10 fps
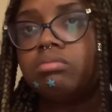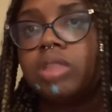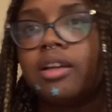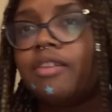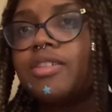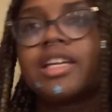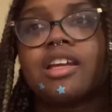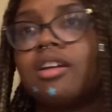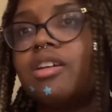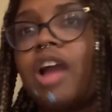And I was like,
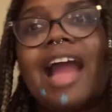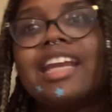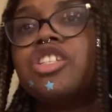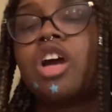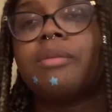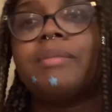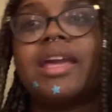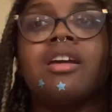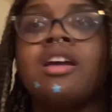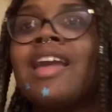I need y'all to
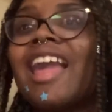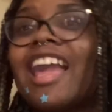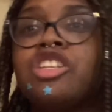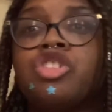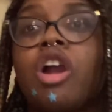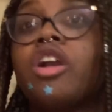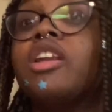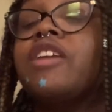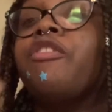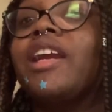make a stronger
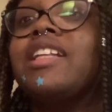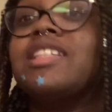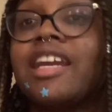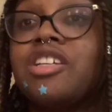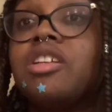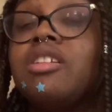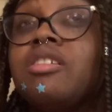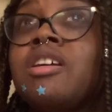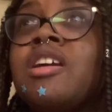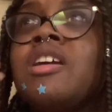difference in
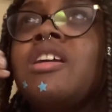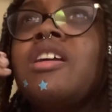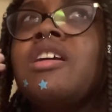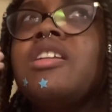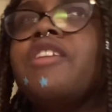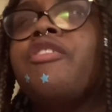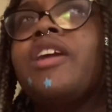the